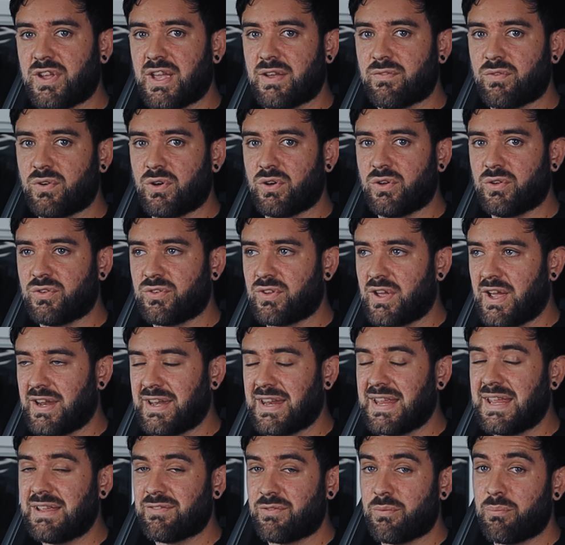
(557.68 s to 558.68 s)
give us an
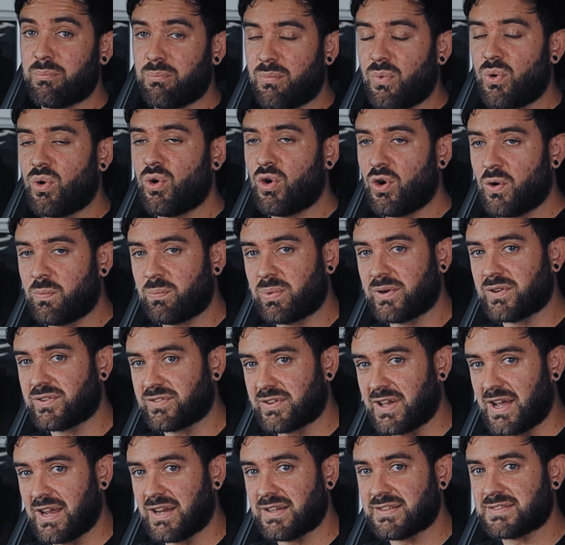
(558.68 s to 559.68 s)
even more
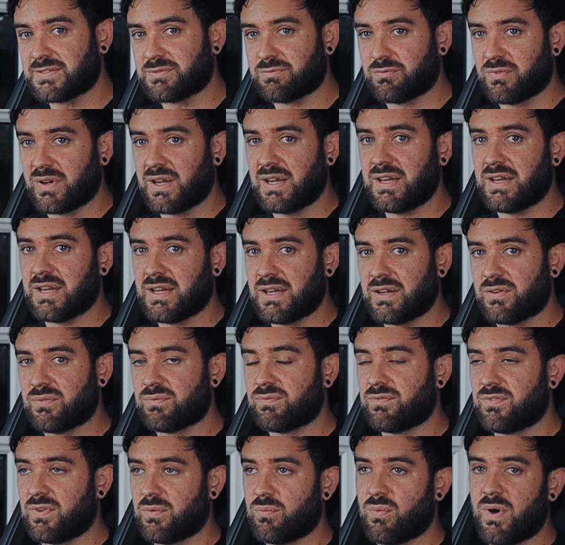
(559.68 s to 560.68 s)
precise reading
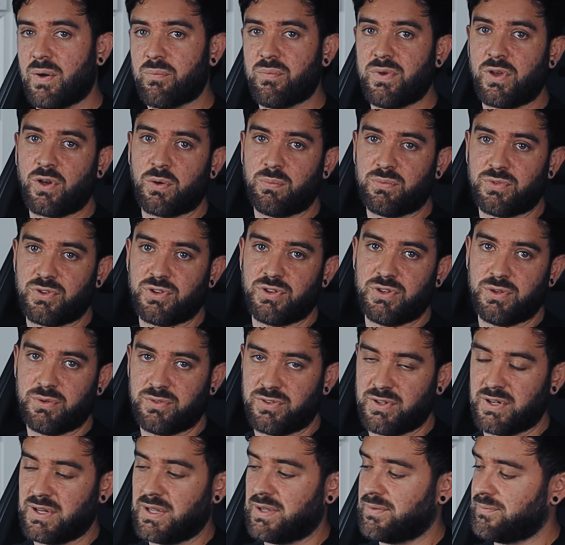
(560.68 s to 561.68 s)
for when we come to
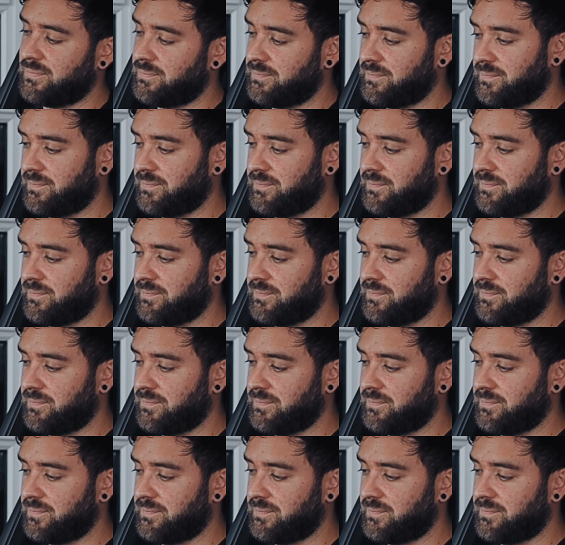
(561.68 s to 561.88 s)
using it.